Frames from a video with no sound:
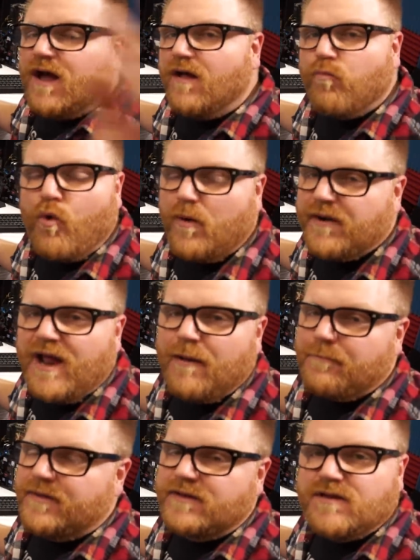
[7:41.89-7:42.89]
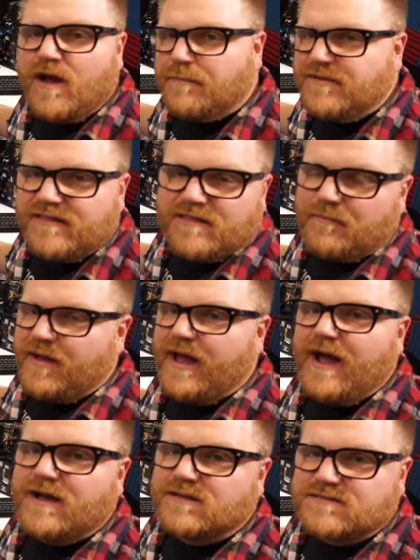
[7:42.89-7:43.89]
warm it up and update the
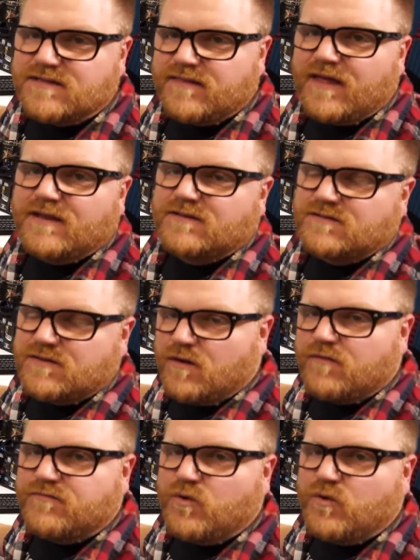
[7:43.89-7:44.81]
BIOS and then, you know,